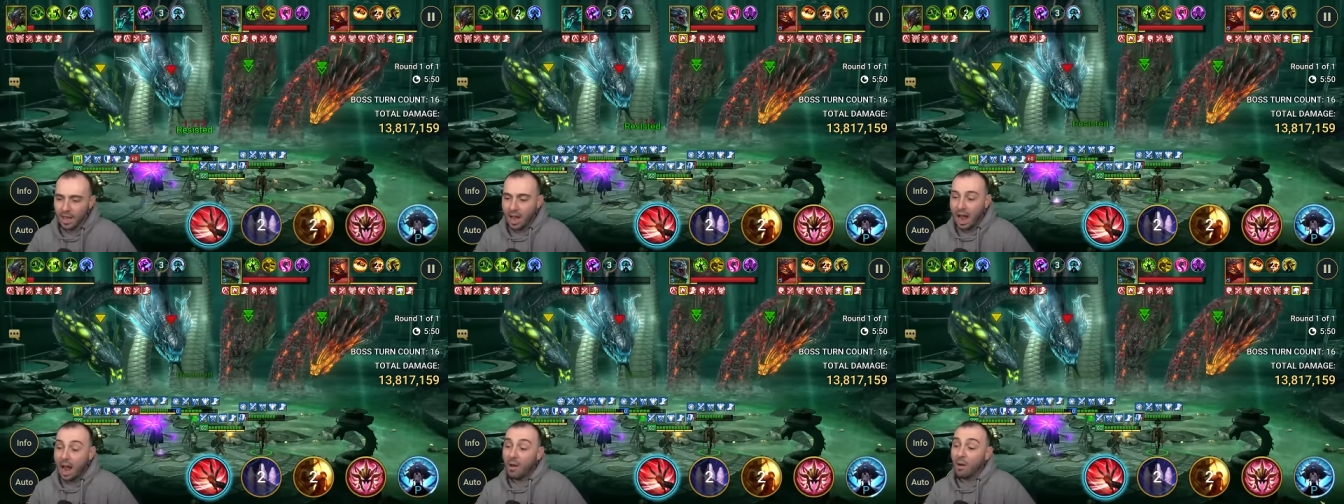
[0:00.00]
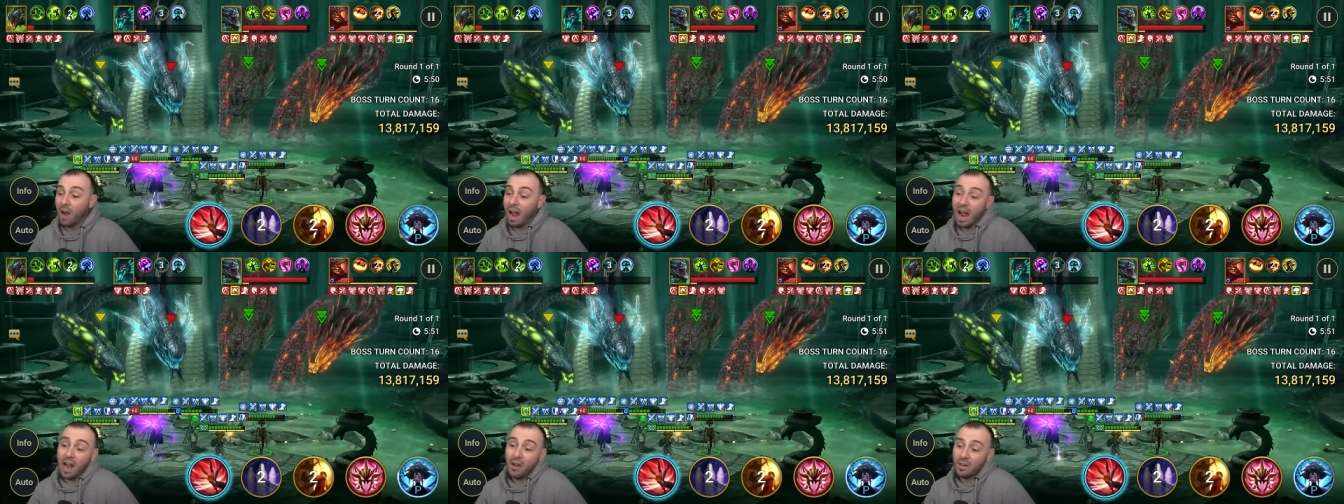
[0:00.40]
I,
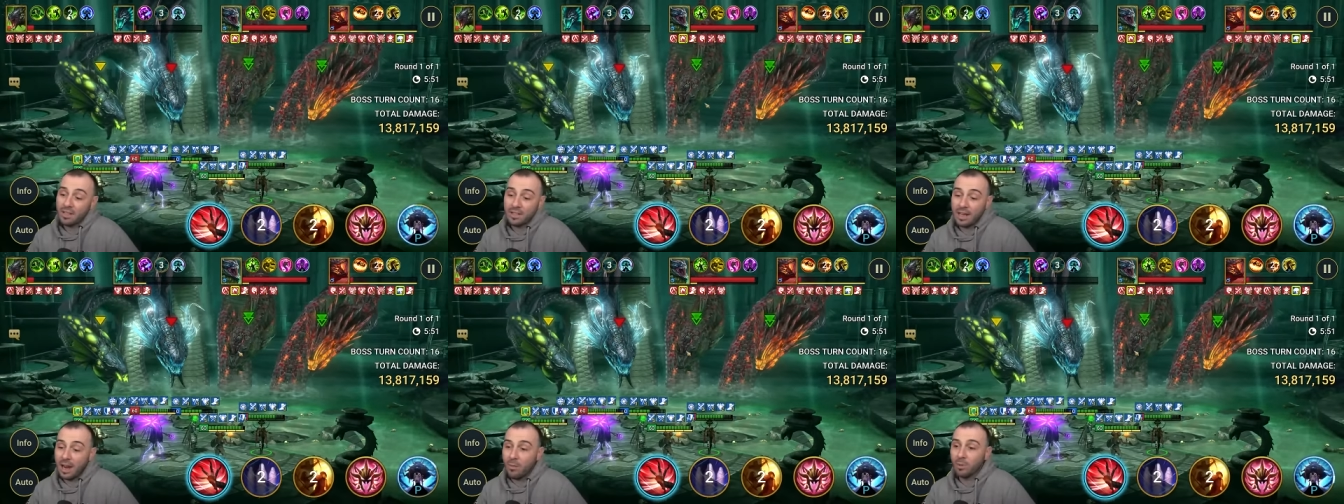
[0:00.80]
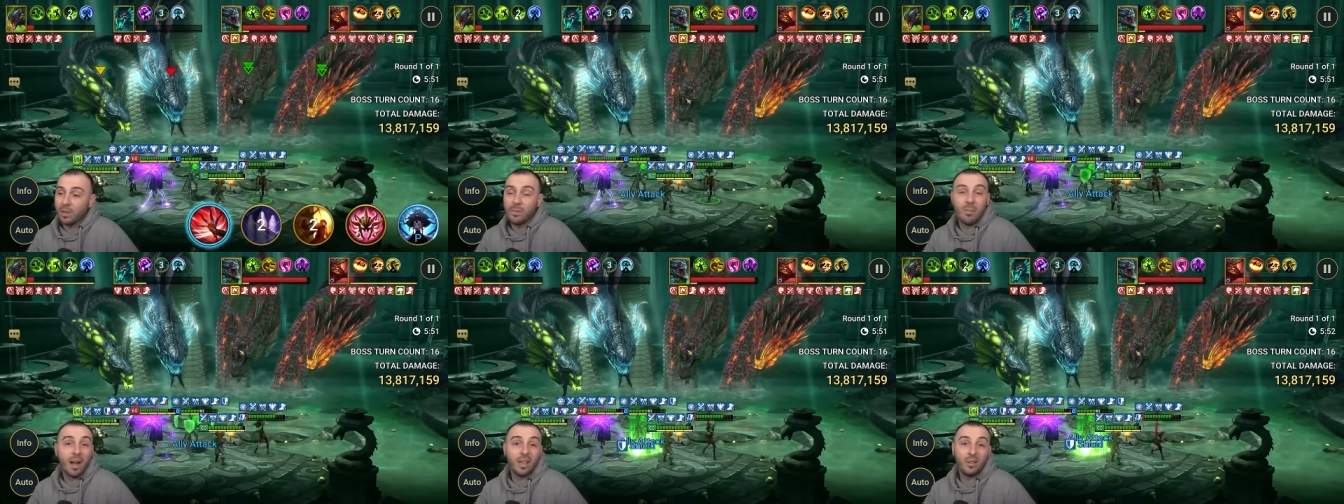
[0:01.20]
I honestly, I
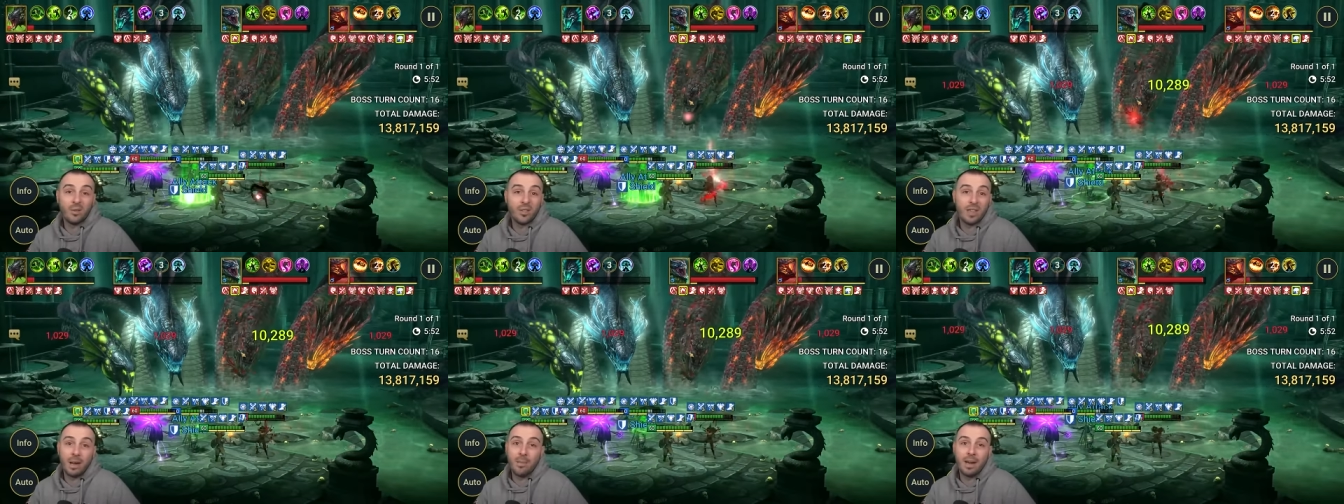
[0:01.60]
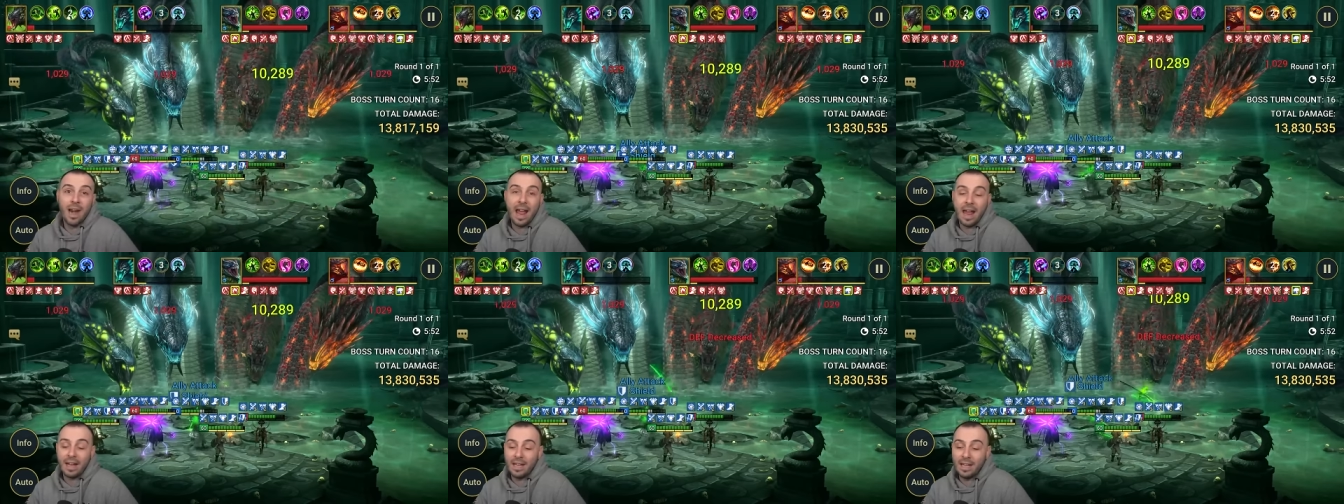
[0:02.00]
wouldn't mind to summon
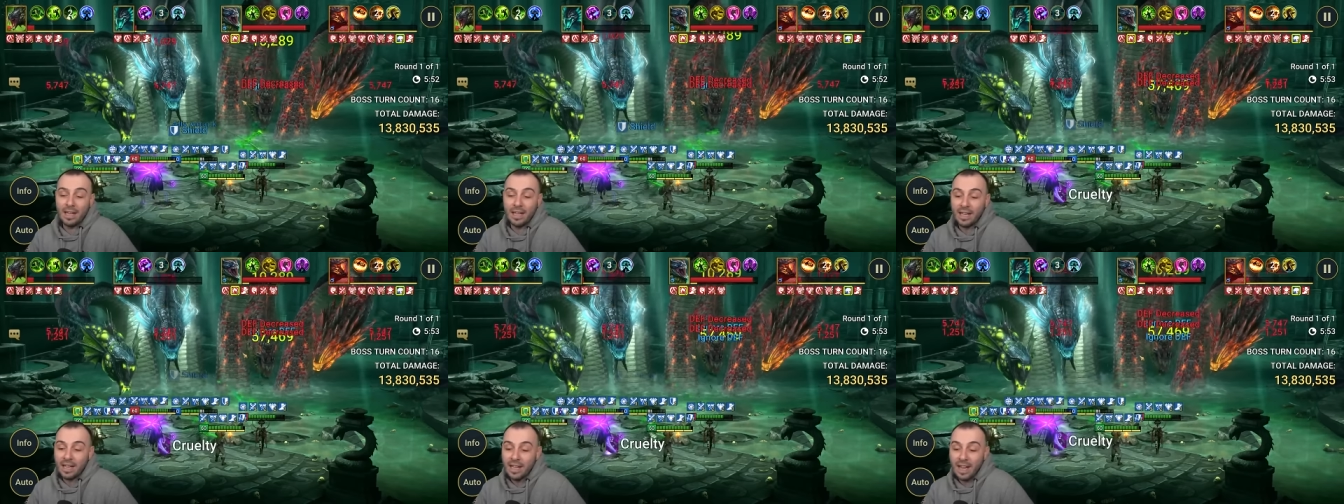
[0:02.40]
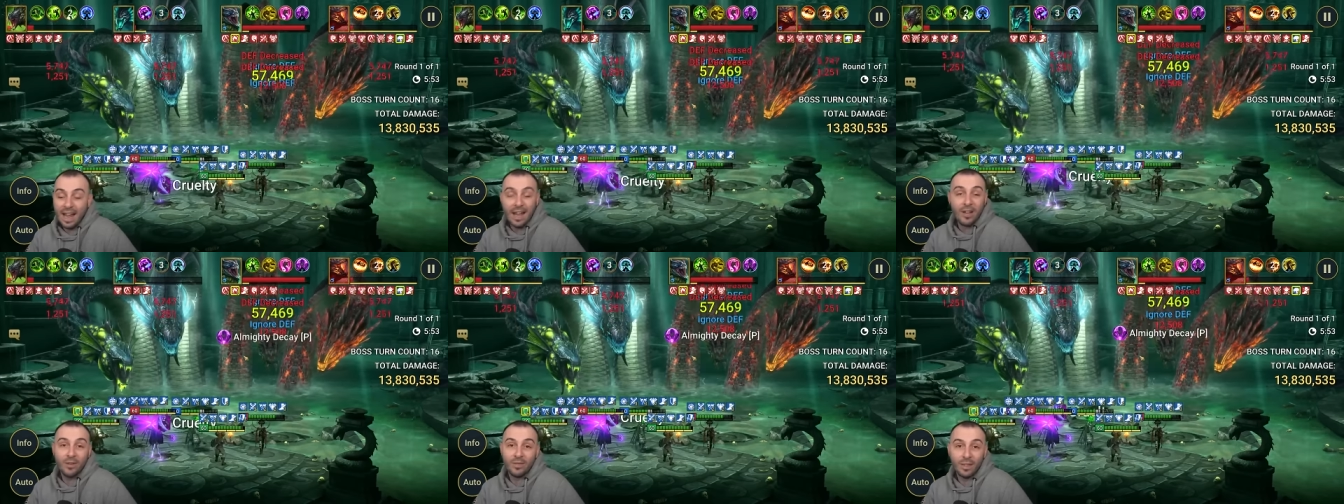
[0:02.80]
any
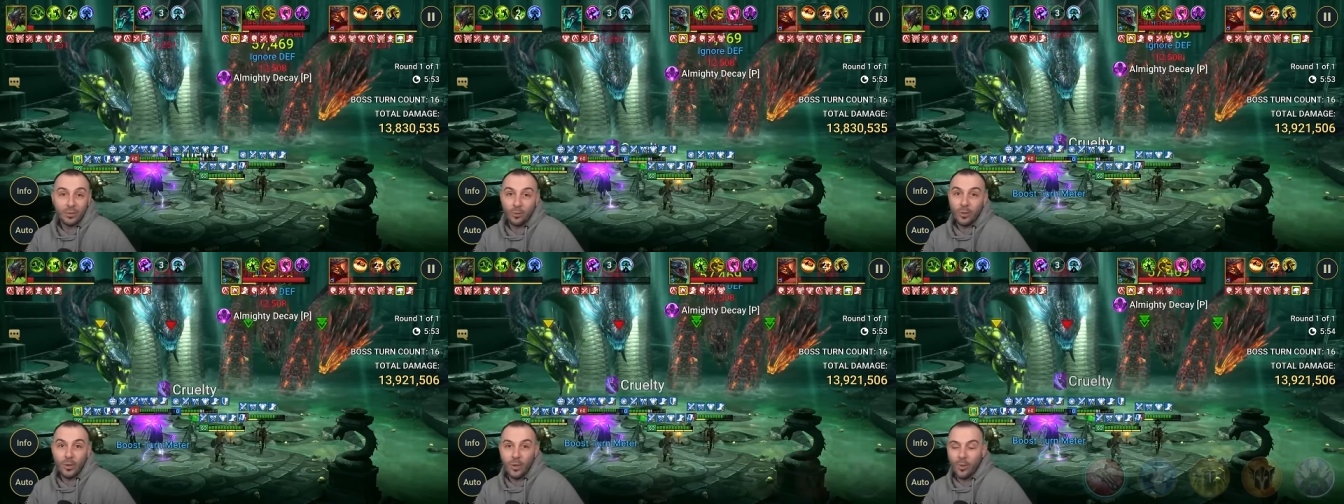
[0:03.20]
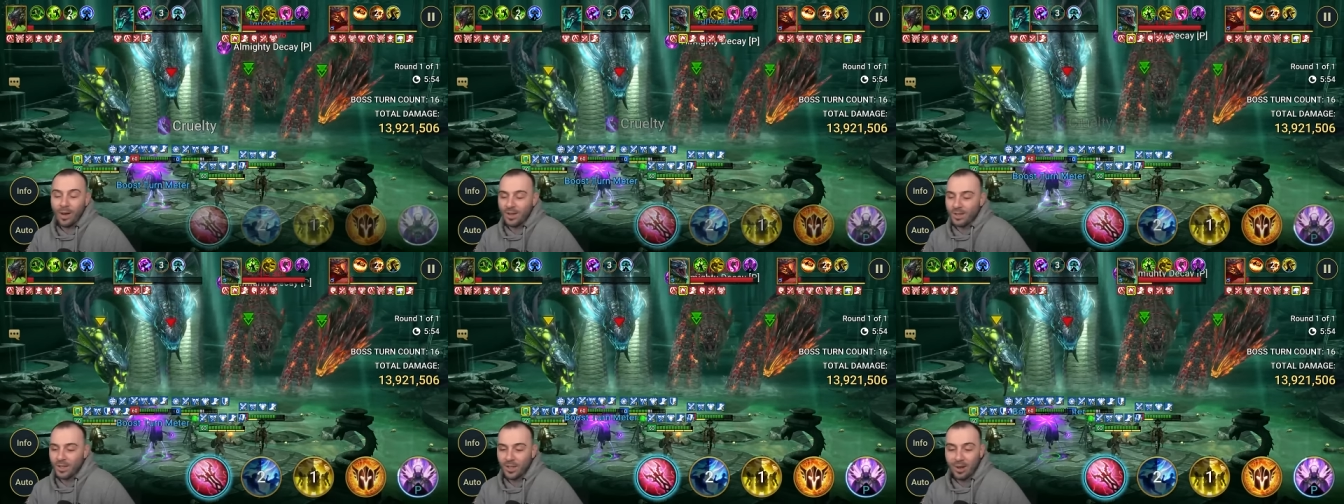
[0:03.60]
any of the two new
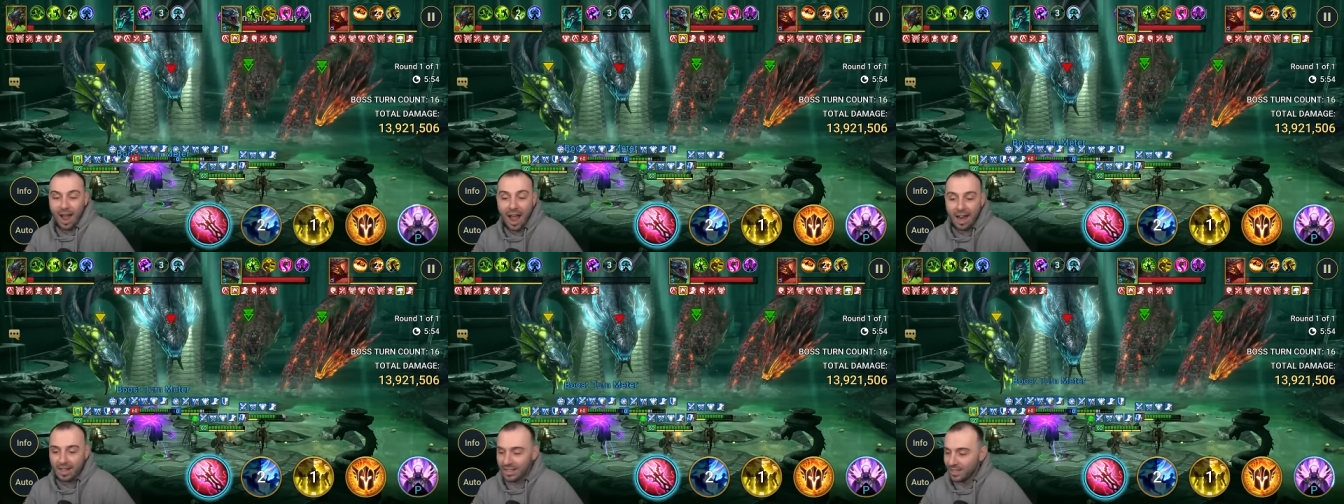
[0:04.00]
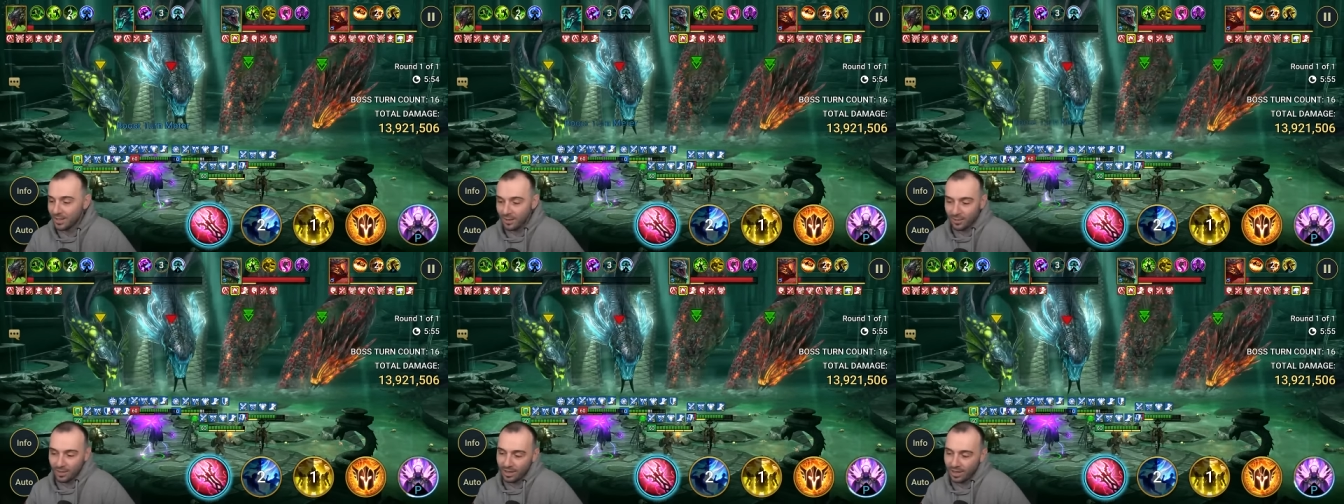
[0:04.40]
ones, you know, Alas
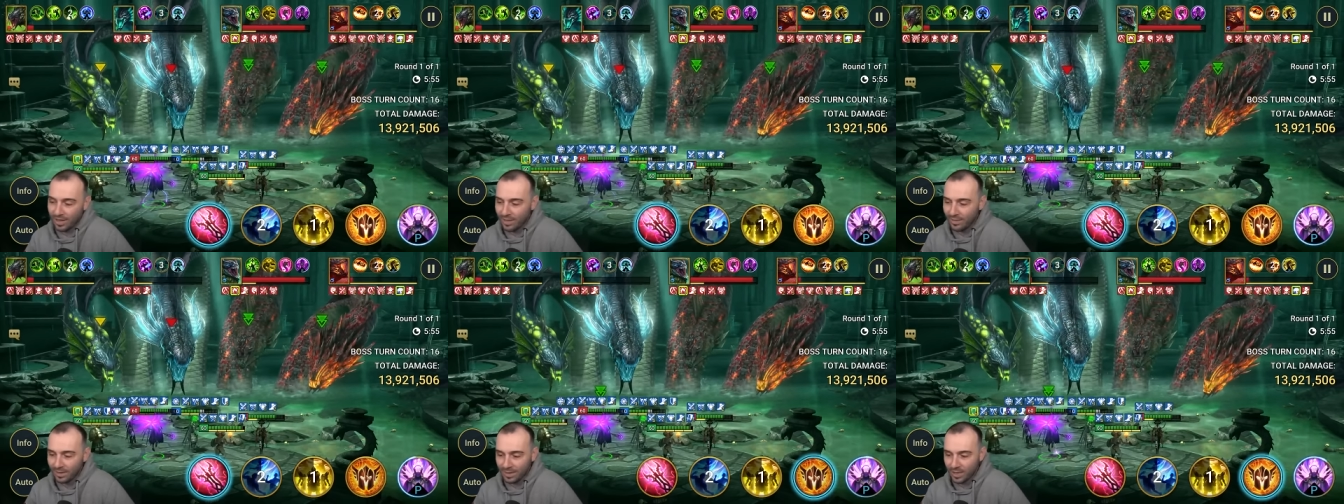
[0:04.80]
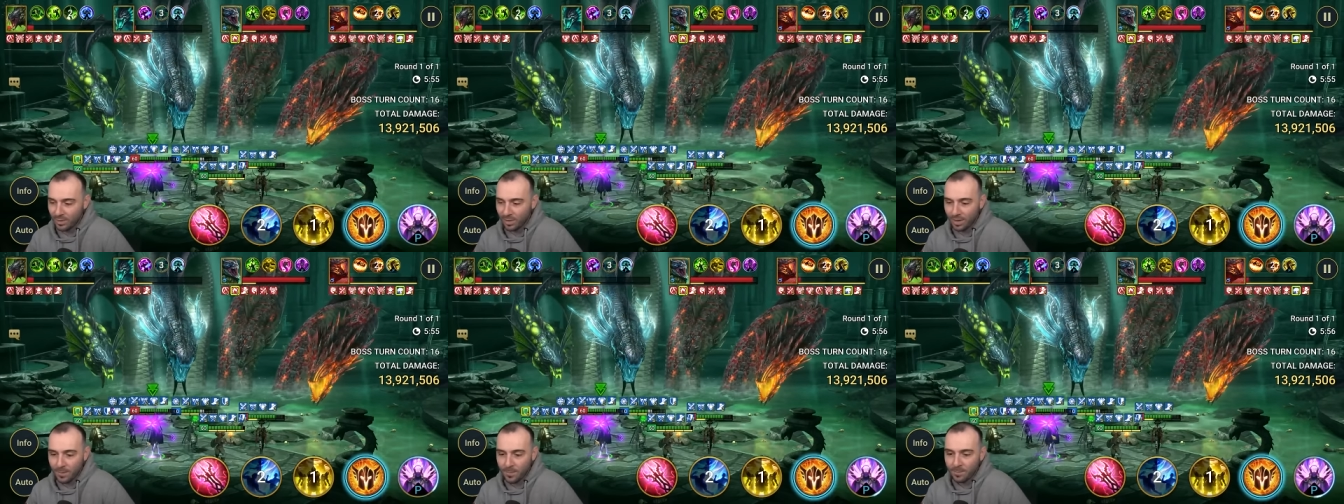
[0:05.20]
or uh, even this
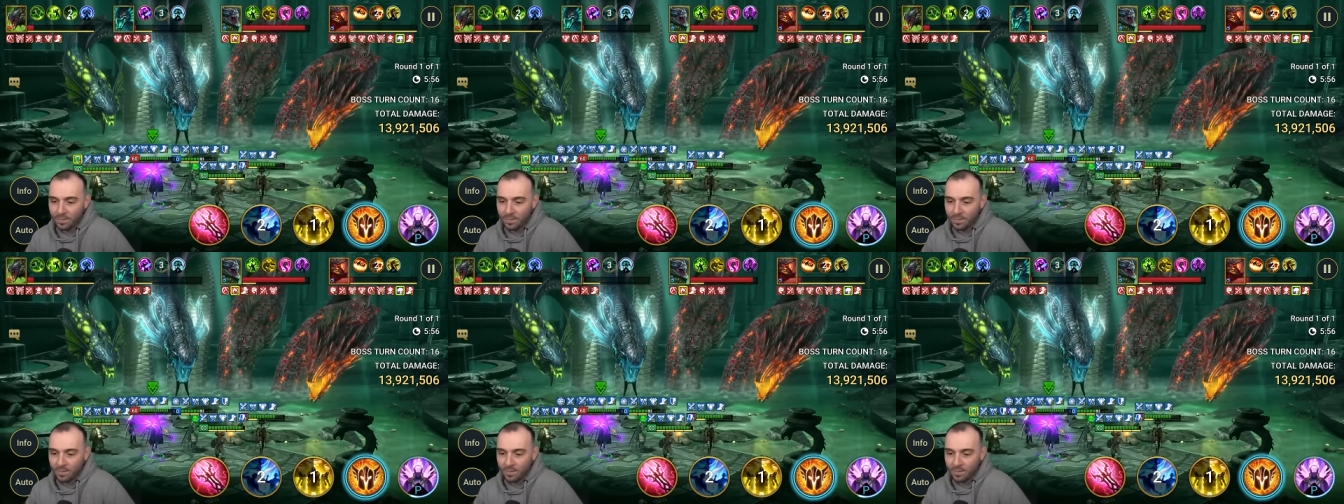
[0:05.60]
one.